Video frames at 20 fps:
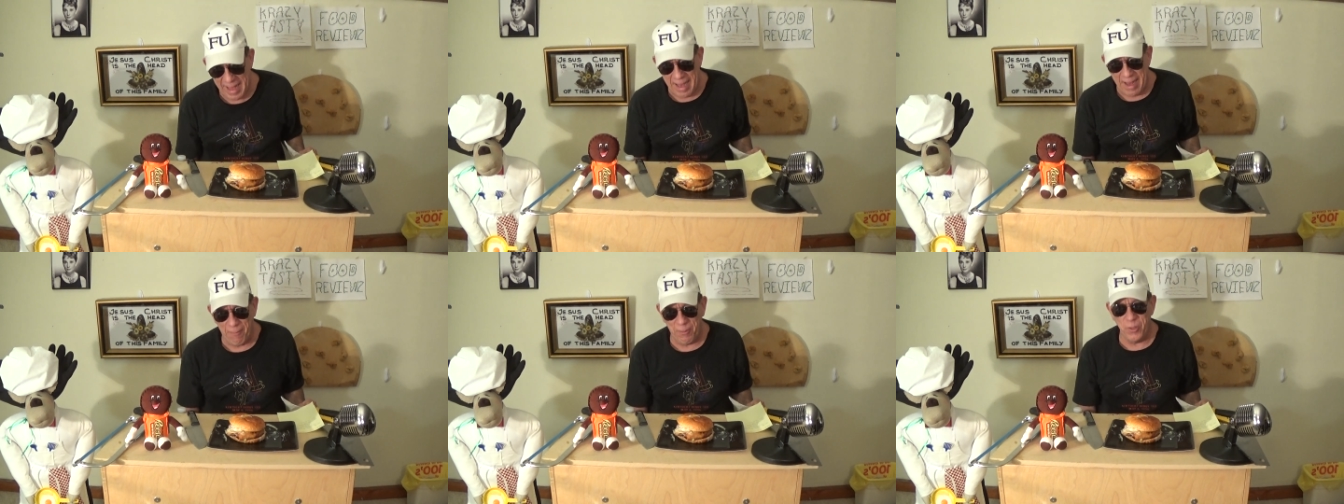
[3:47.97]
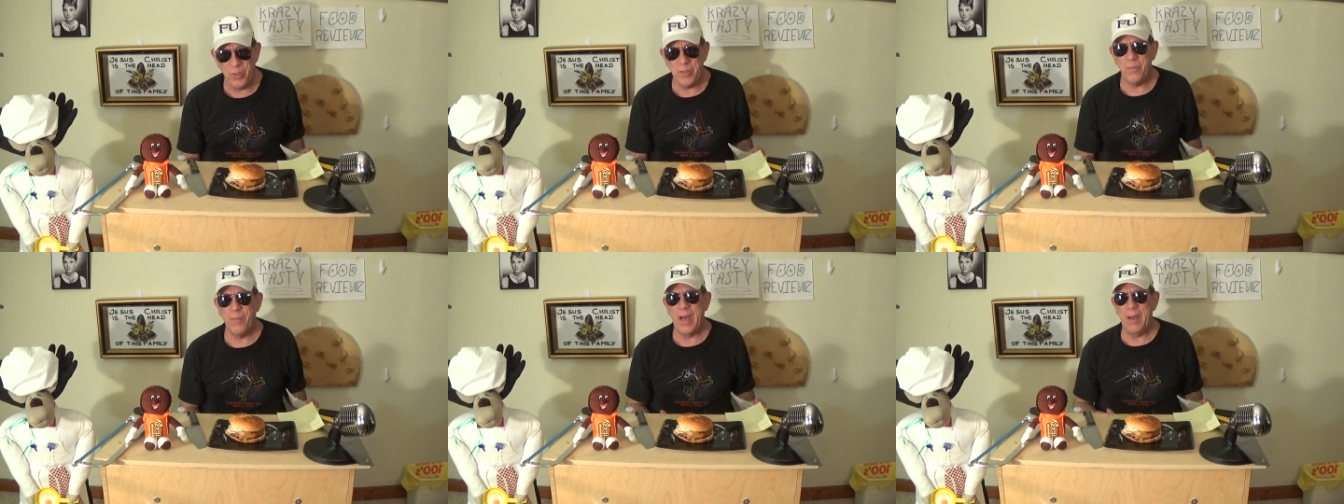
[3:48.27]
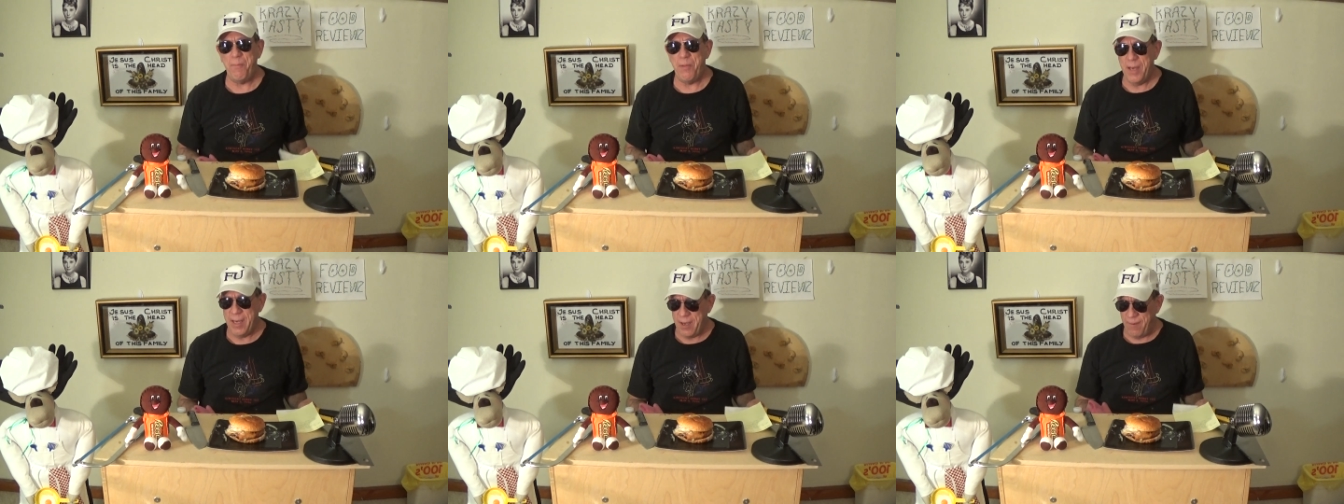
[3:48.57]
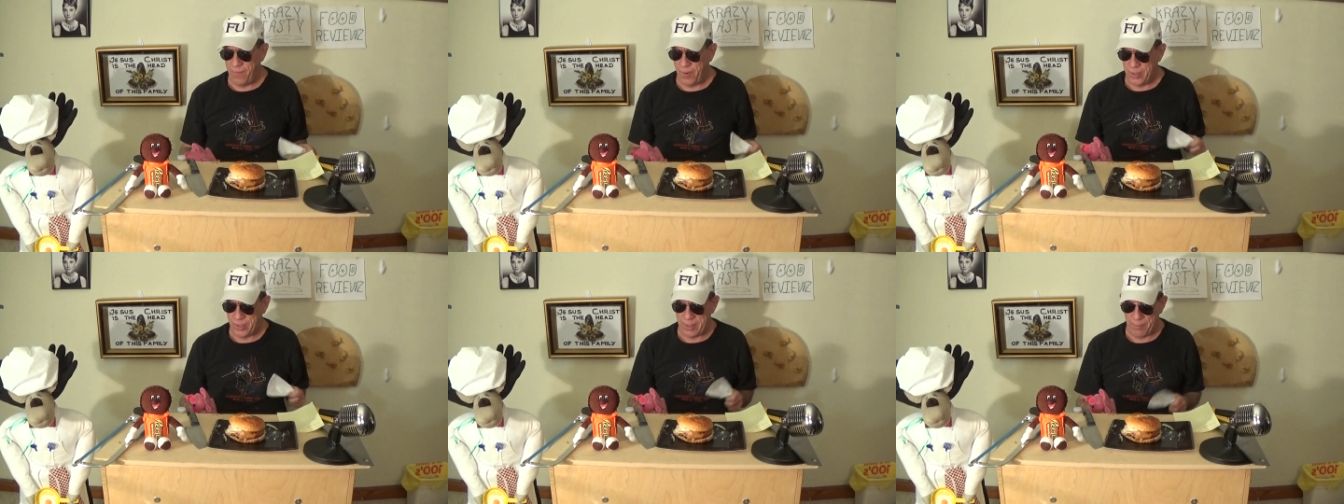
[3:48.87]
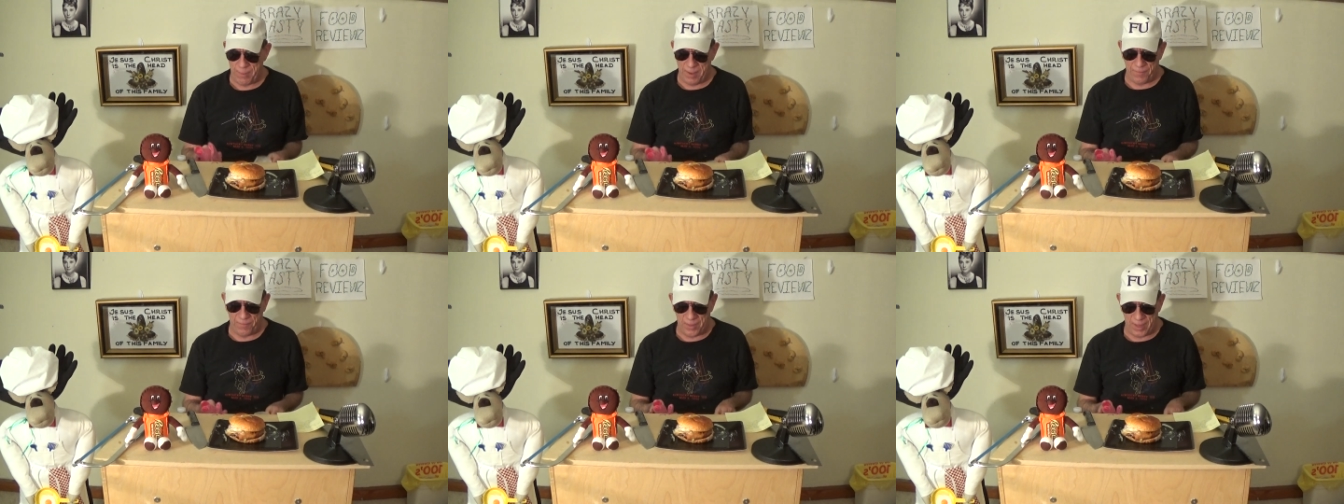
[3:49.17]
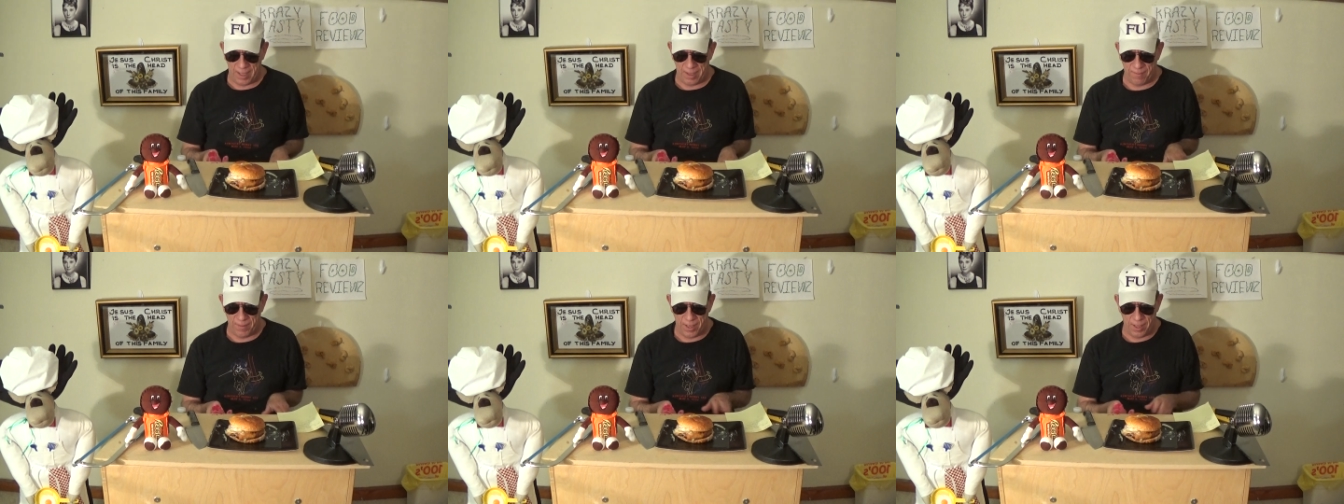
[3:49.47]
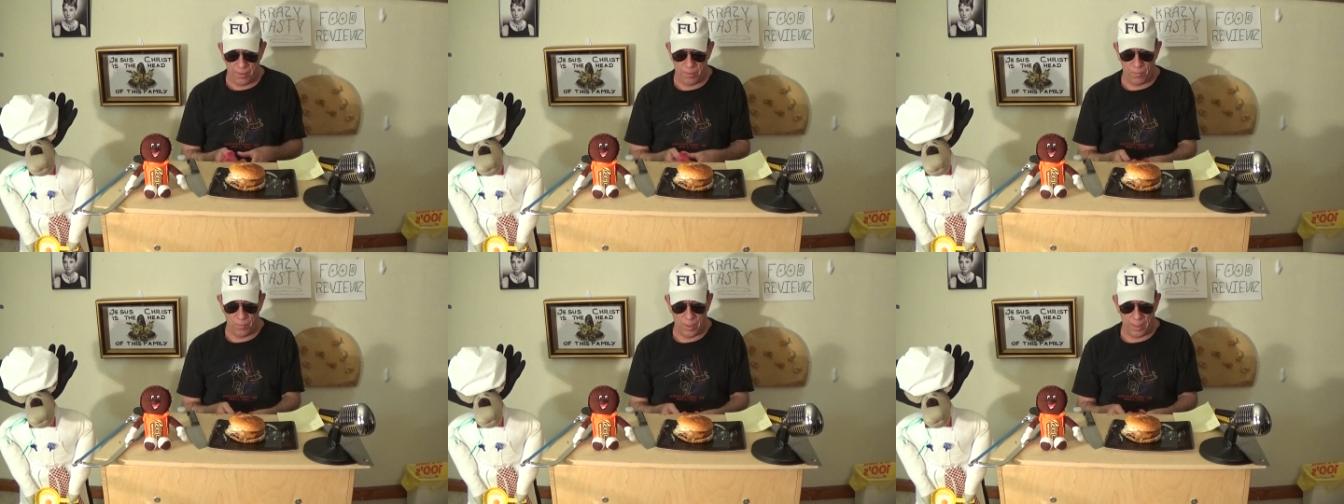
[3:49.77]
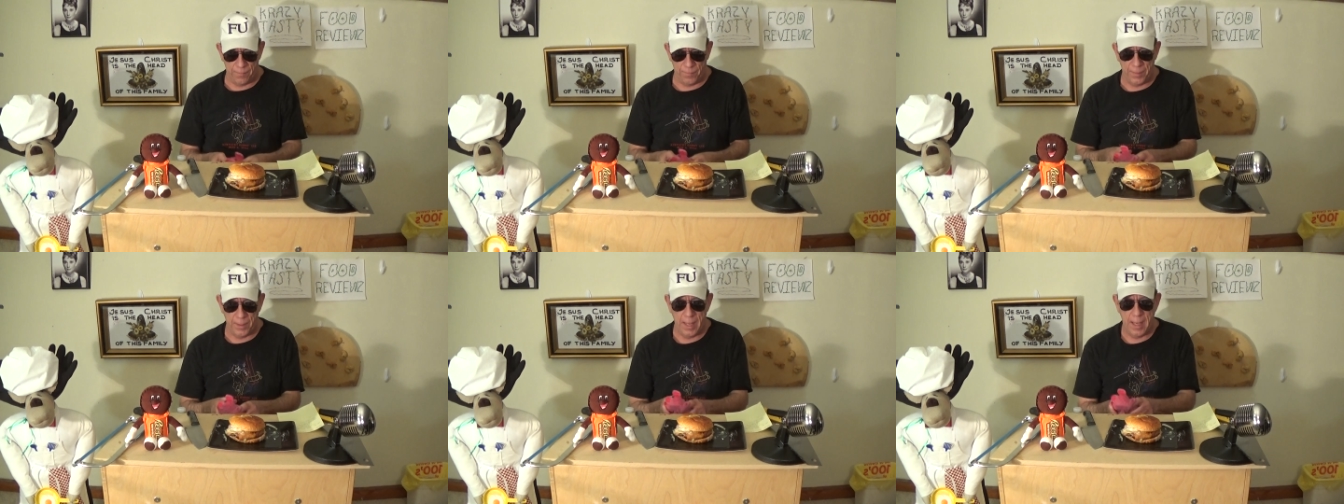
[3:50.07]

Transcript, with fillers: I'm losing my Piggy voice. I'm gonna have to think of another one.